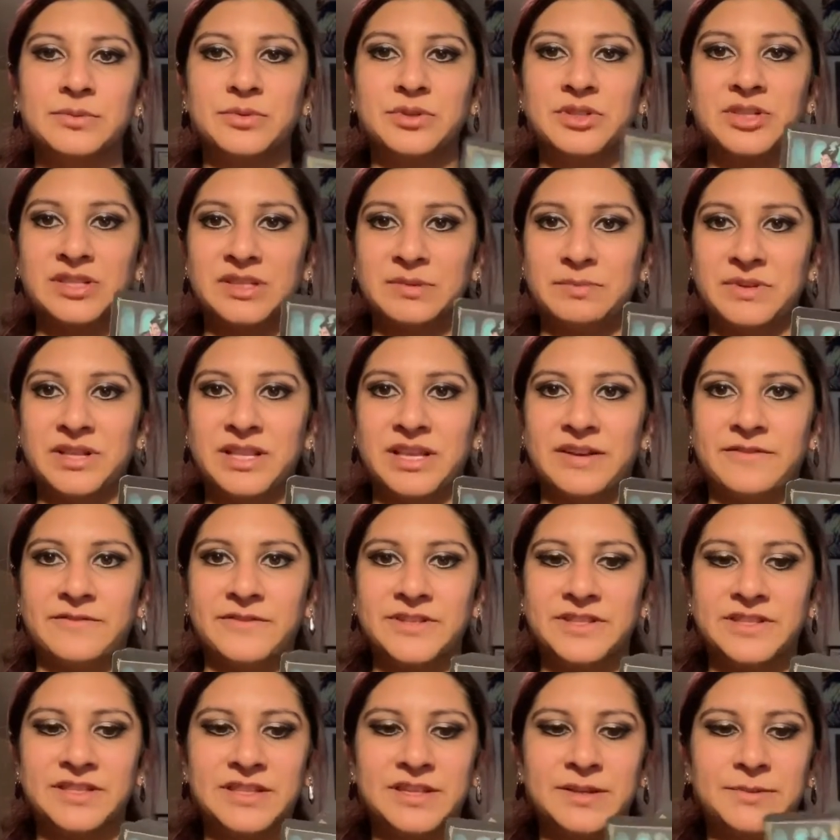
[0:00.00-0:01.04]
which is
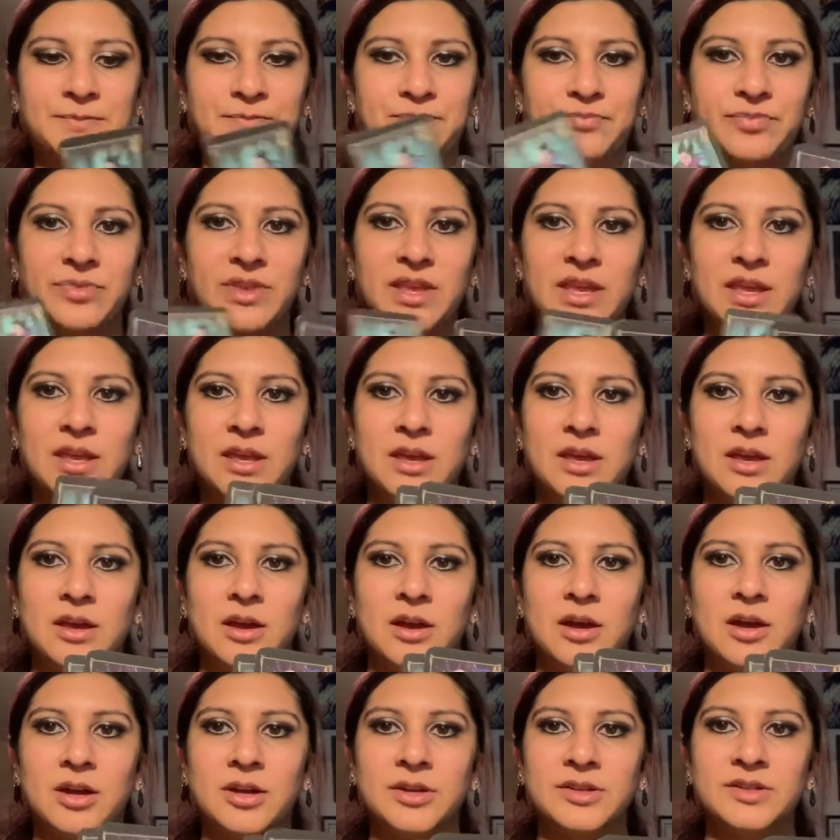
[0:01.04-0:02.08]
Maleficent,
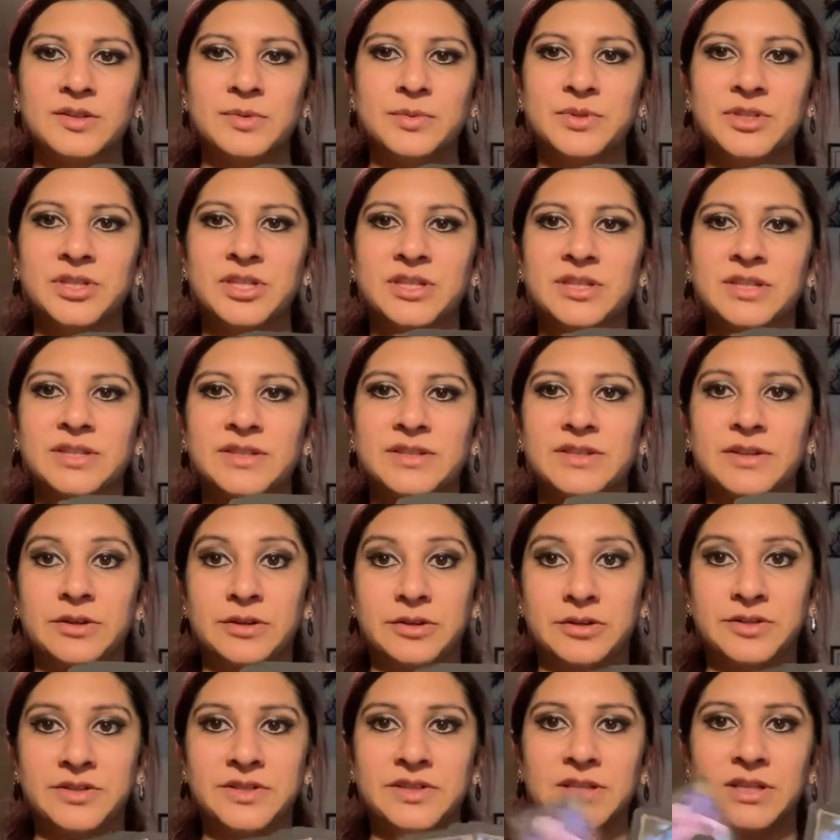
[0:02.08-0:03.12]
hearts, which is
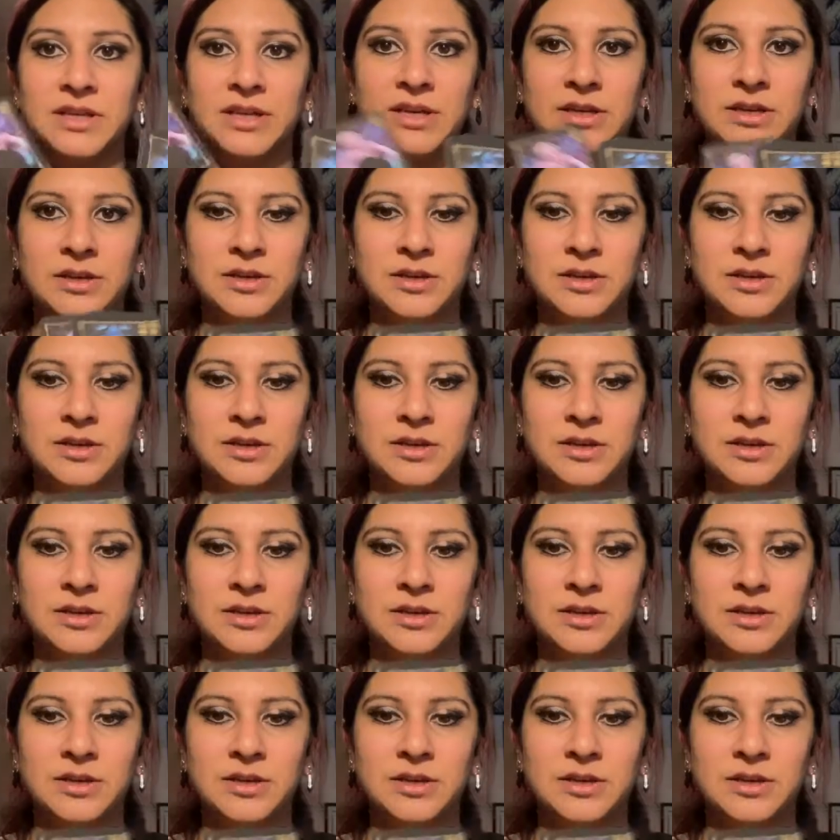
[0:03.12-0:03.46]
Ursula,